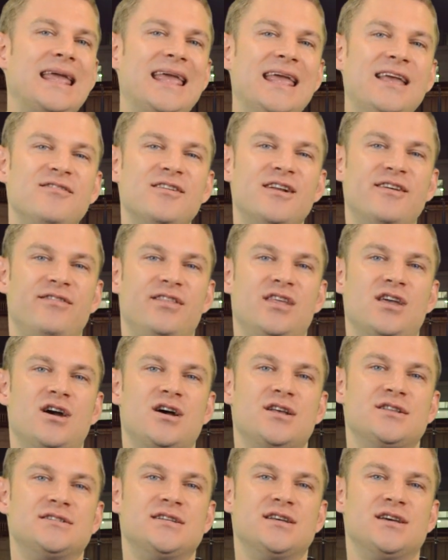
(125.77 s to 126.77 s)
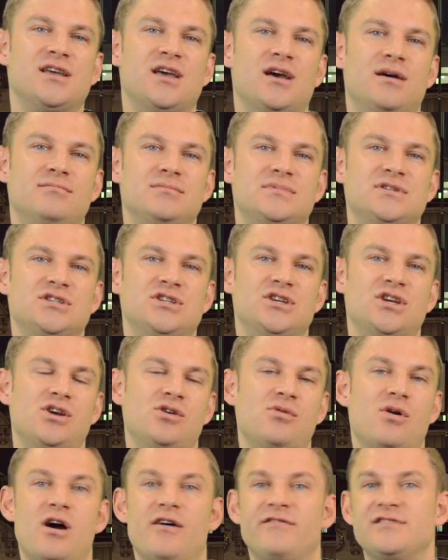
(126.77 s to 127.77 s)
even if the answer comes to
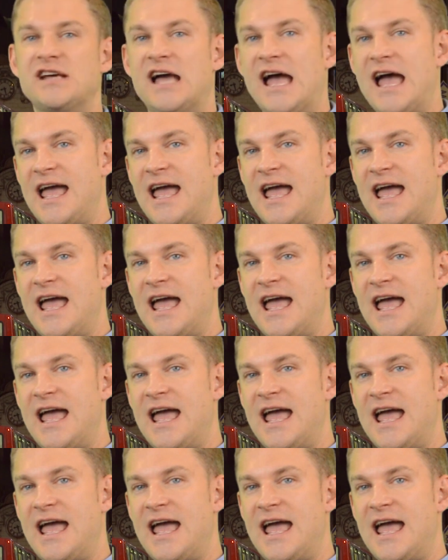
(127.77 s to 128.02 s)
you after